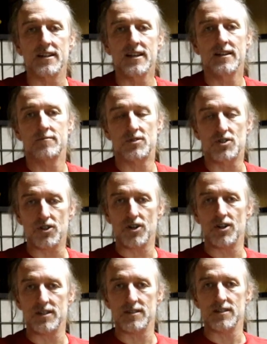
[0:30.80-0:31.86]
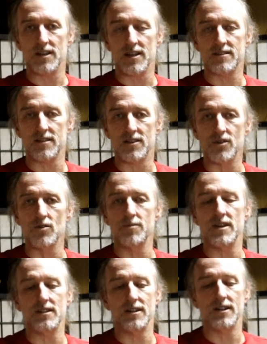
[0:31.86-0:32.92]
it, mature as a
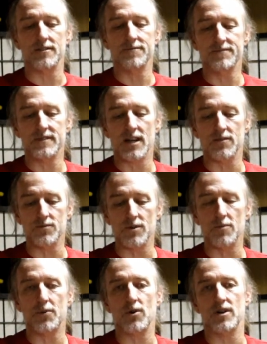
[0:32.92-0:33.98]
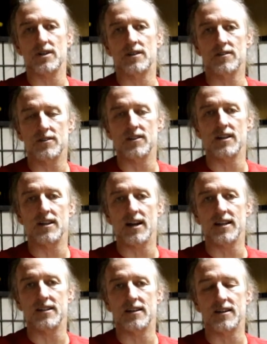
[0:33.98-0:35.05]
human, you know? That was real important in the
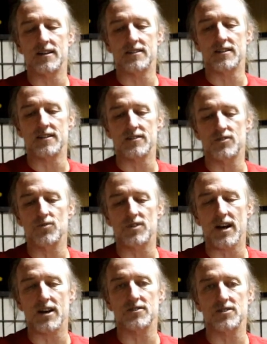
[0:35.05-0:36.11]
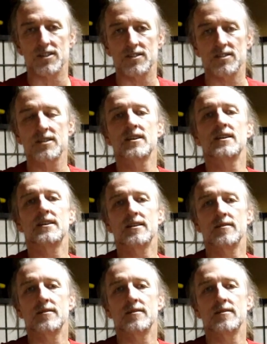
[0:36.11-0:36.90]
2000s.